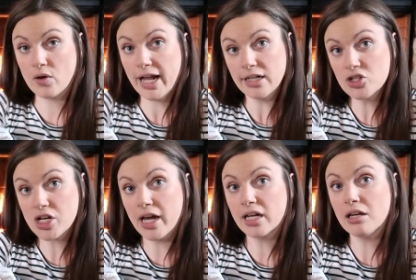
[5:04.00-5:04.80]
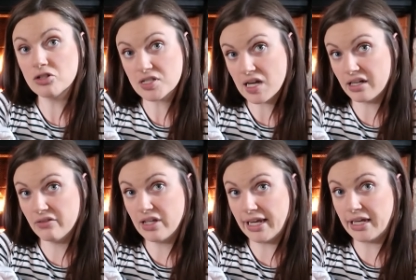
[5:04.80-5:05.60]
ahead and check and just kind
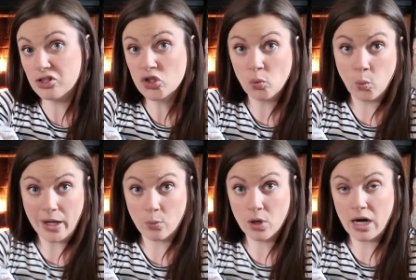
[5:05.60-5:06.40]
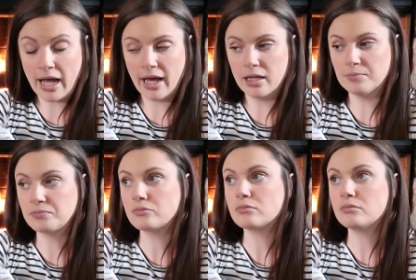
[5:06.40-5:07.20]
of gauge where we're at
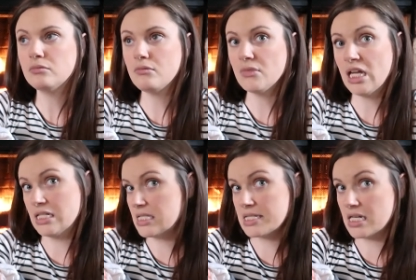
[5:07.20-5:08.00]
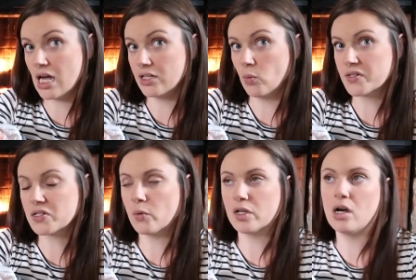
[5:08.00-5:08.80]
and see kind of what's
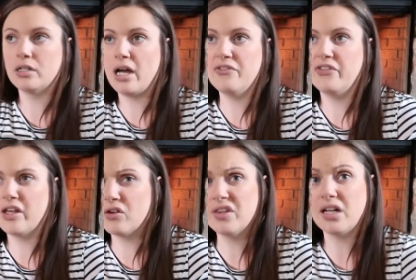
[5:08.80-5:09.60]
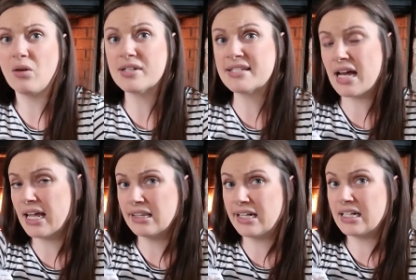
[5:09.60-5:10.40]
going on. I figured that I was
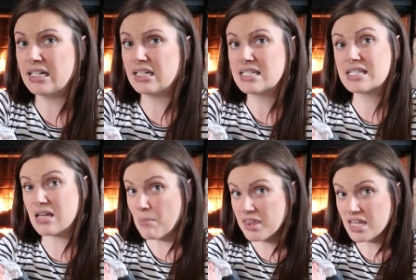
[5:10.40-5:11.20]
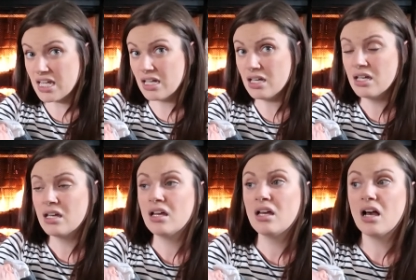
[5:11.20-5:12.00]
dilated something,
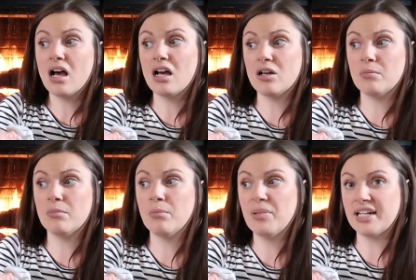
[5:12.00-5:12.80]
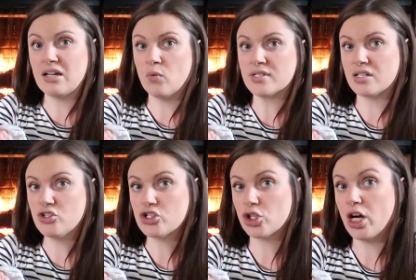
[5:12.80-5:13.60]
um, but I wasn't
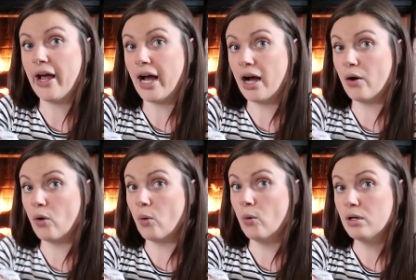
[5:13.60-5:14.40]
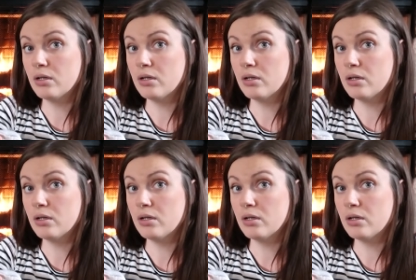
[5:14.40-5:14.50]
sure how